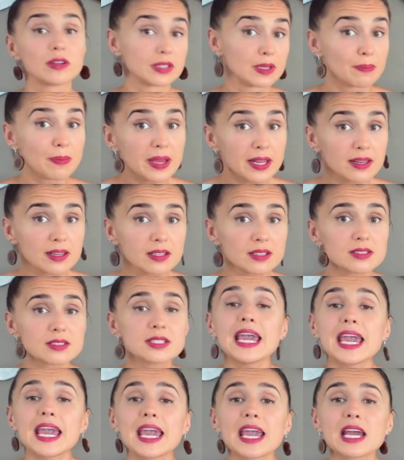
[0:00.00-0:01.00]
dependents,
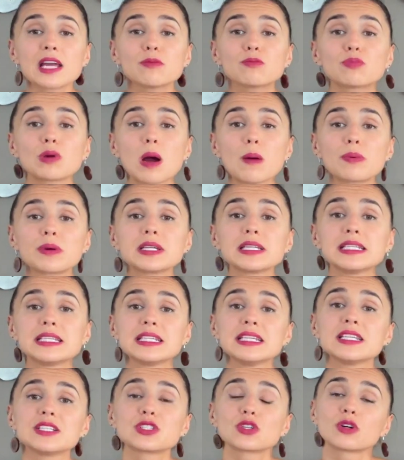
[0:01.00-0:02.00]
and property
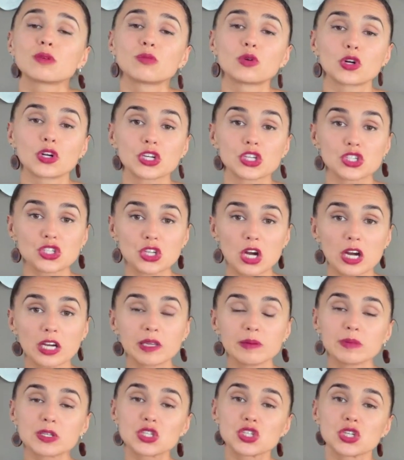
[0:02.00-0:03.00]
deeds or mortgage
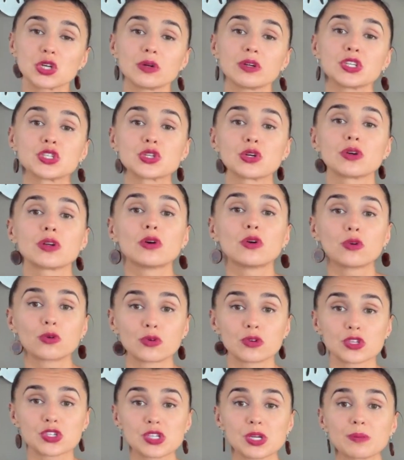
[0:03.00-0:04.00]
documents showing joint
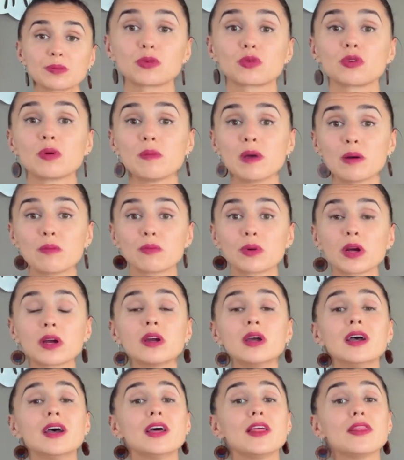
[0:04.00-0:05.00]
ownership. Remember,
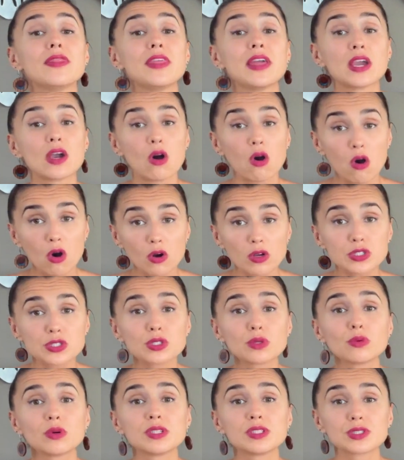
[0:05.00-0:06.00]
they
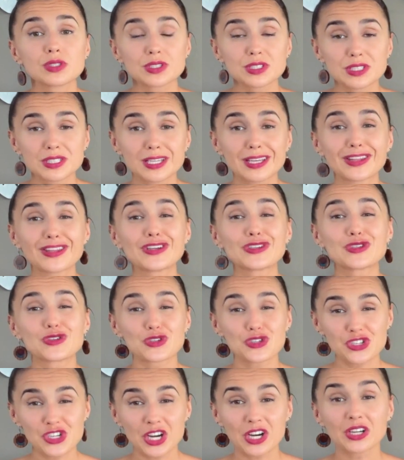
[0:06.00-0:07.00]
also want to see that you
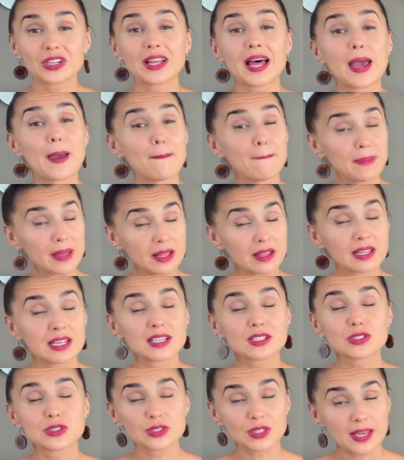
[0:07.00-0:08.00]
share
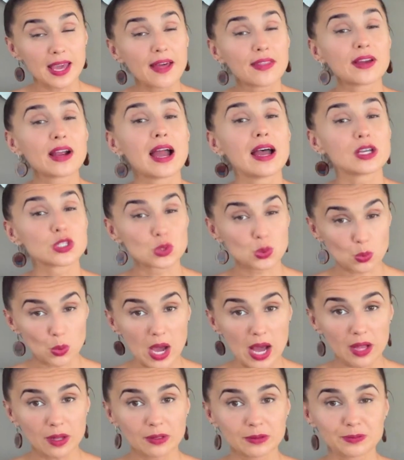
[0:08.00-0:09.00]
liabilities together as
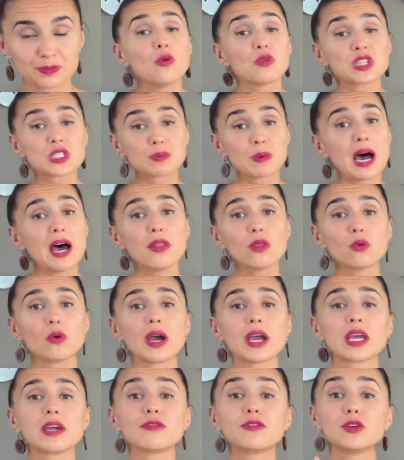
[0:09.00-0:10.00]
well. Which, by the
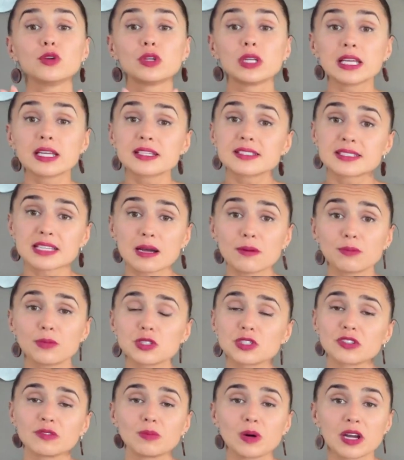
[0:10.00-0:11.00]
way, if you need
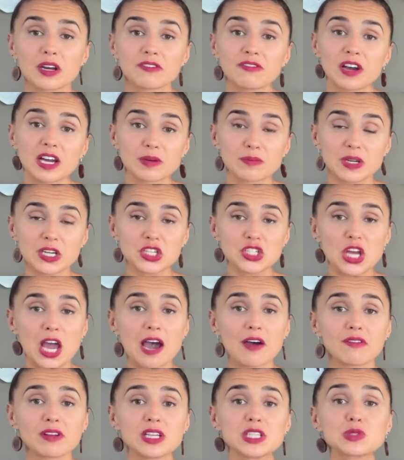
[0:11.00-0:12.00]
examples of bona fide marriage
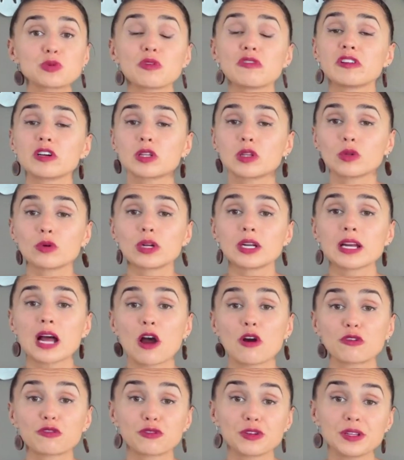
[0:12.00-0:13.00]
evidence, we've included
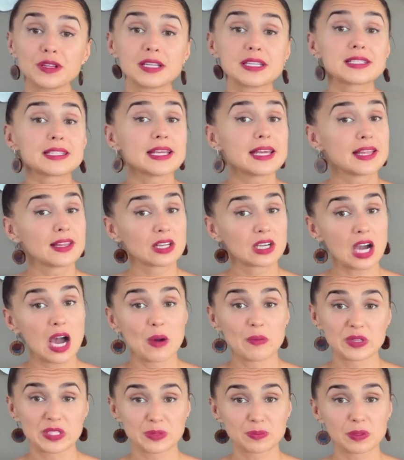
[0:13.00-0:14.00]
our free list in the
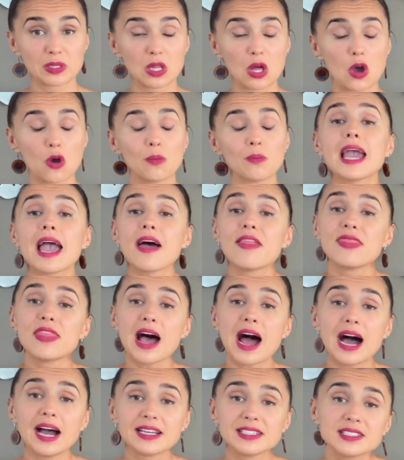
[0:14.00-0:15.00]
comments below. And
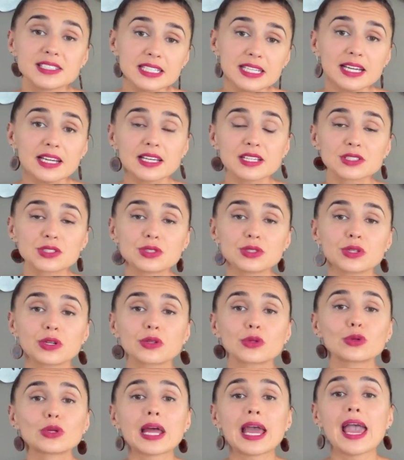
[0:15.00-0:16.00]
the idea is to
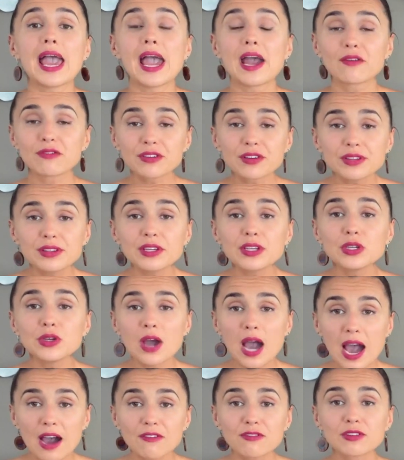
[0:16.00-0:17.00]
include everything you
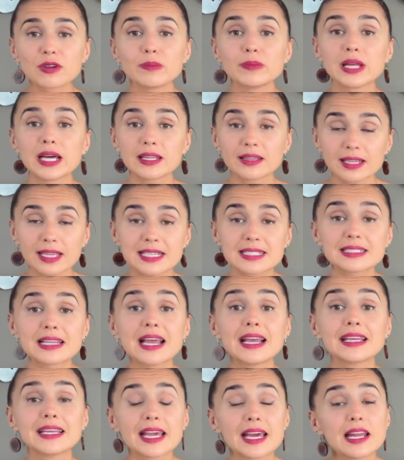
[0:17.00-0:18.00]
have from that list
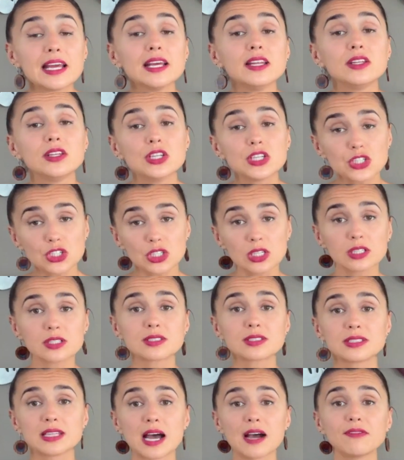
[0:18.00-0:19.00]
and get additional
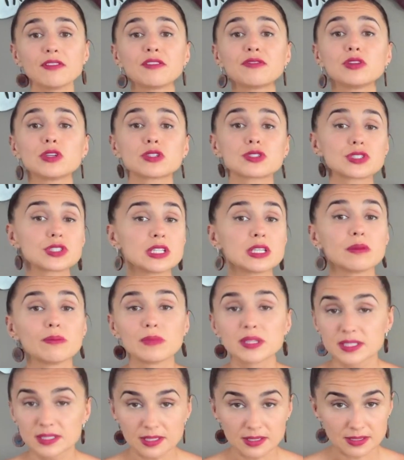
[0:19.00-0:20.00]
stuff if you're still
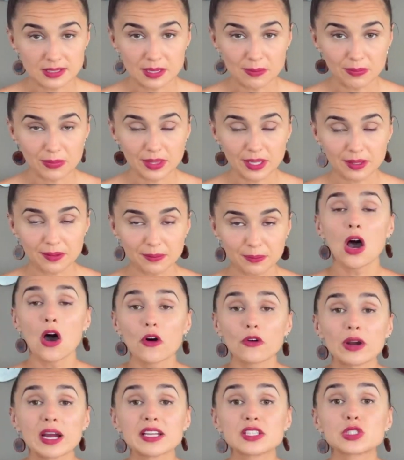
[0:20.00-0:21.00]
missing something.
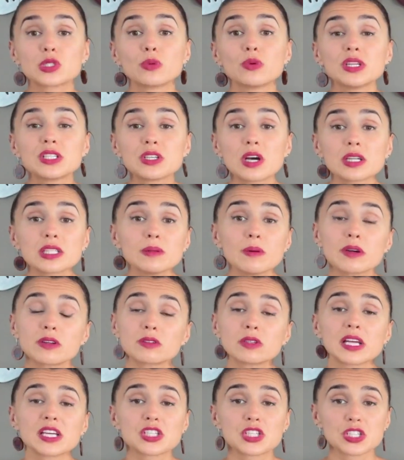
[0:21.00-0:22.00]
Alright, so we talked about
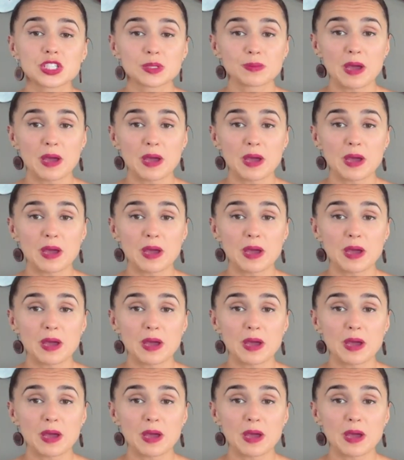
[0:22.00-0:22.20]
relationship